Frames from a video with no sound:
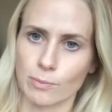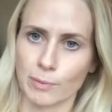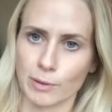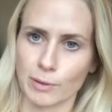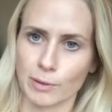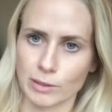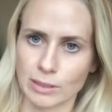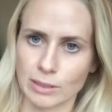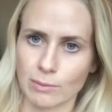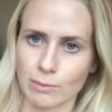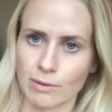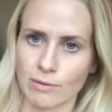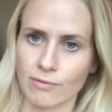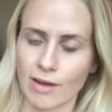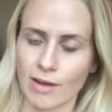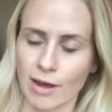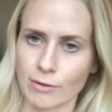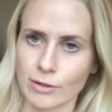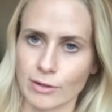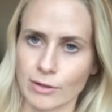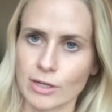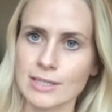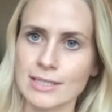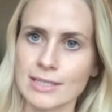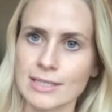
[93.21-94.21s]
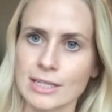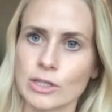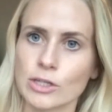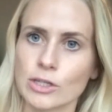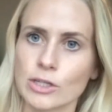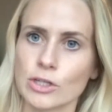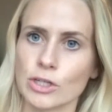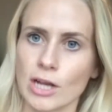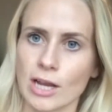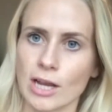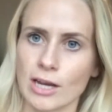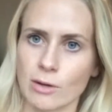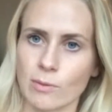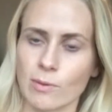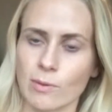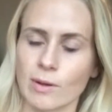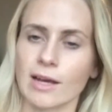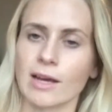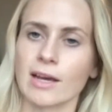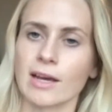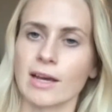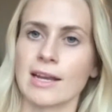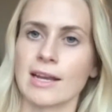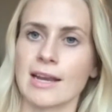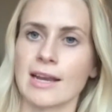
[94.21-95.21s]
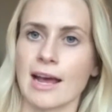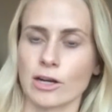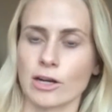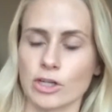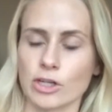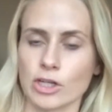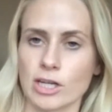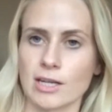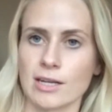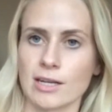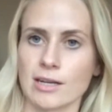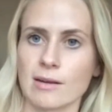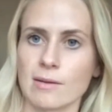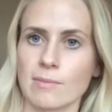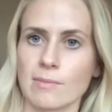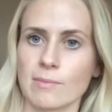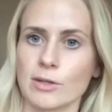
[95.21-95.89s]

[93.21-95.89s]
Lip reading: building with founders and genuine connection